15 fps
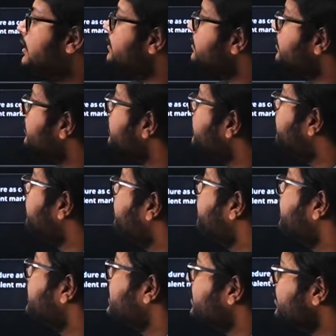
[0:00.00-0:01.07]
So
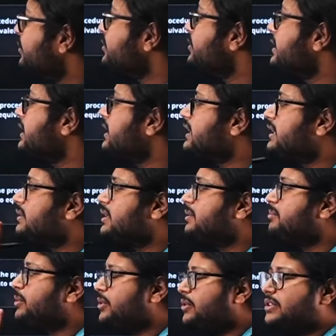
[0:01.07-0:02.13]
usually the
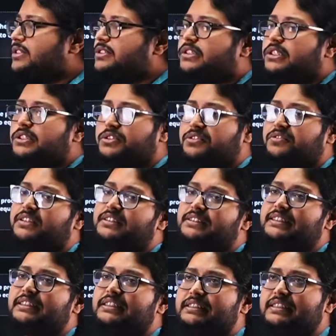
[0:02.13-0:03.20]
boards or the
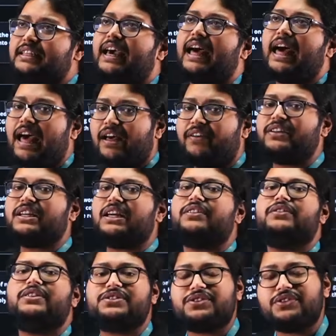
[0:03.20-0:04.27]
universities, they have a
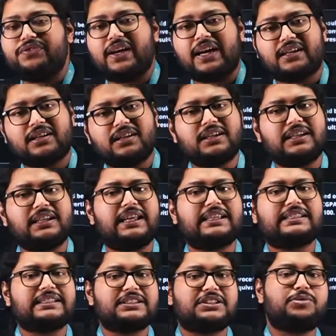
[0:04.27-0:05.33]
conversion factor, like
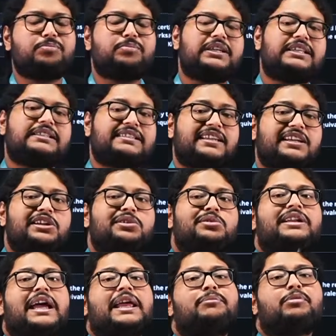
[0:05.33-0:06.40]
CGPA say into
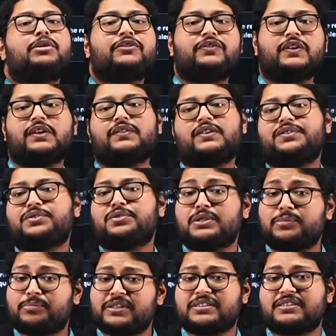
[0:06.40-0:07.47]
9.5 gives you the
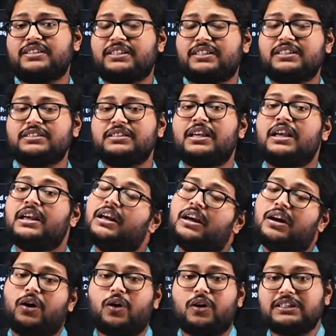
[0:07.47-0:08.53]
percentage.
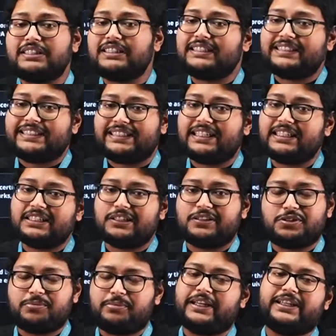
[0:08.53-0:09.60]
All the data needs
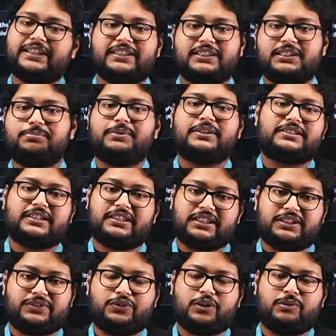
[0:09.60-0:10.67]
to be entered in
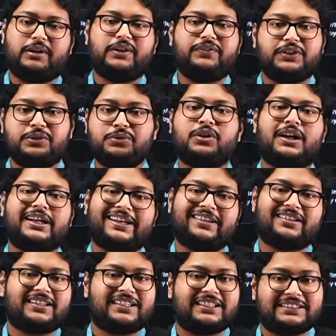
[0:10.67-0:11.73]
percentage format. We do not
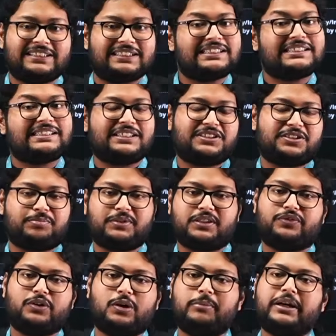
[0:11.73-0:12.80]
enter anything in CGPA
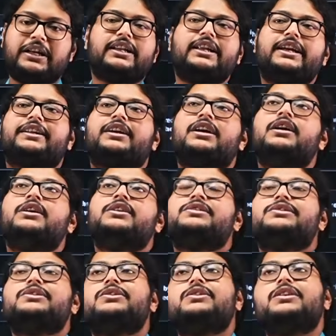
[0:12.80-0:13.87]
form, right?
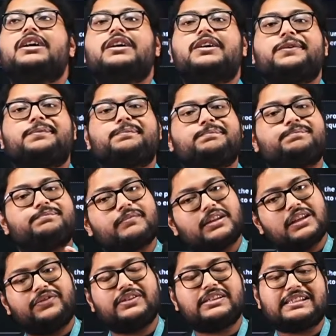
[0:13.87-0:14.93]
So
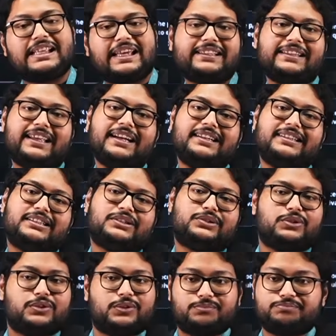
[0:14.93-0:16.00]
if it's like that, then
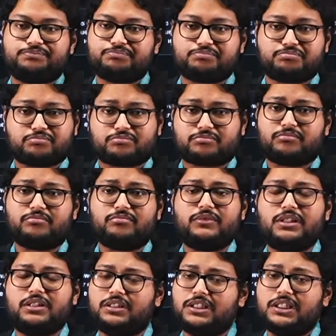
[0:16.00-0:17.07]
so
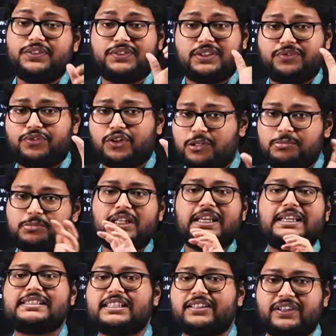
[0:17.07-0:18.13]
if the formula
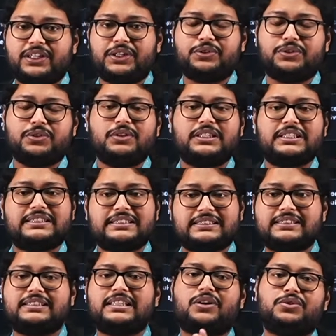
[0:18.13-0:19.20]
is given to you, this
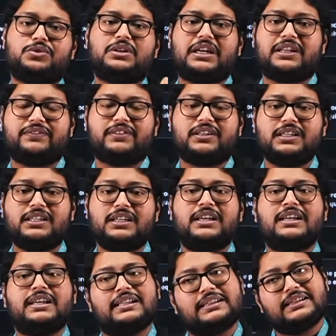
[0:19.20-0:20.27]
is how you convert,
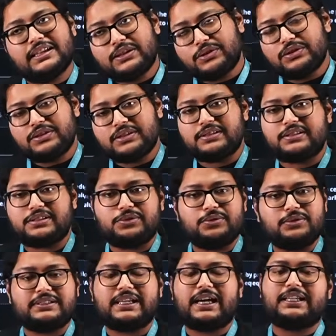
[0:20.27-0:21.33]
then to just
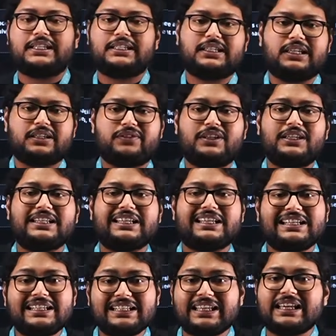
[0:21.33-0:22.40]
use that and convert.
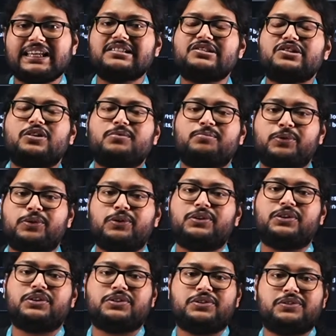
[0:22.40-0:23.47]
In case your board
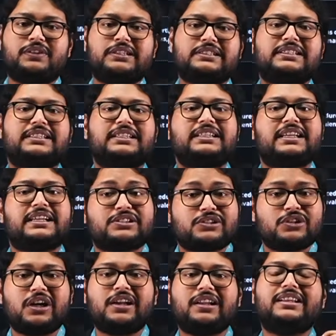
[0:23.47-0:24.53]
or university does
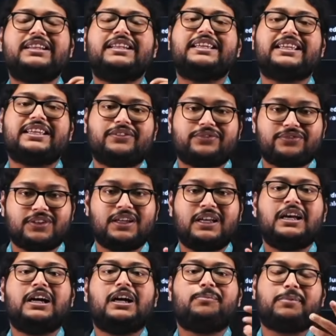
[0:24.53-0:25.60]
not really give
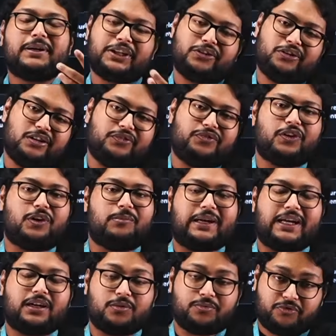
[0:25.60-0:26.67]
a particular
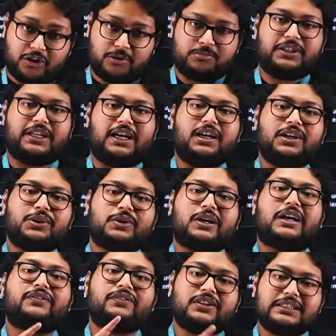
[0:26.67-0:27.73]
format or formula to
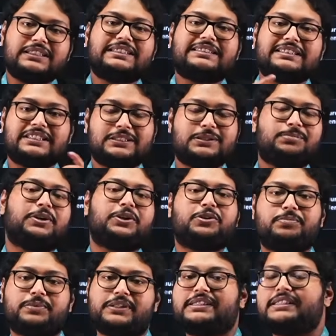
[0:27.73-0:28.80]
convert the CGPA to
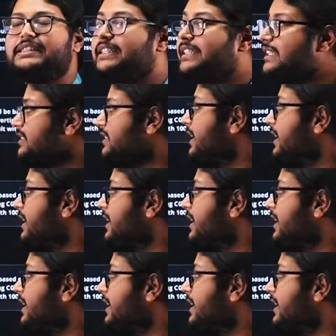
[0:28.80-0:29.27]
percentage,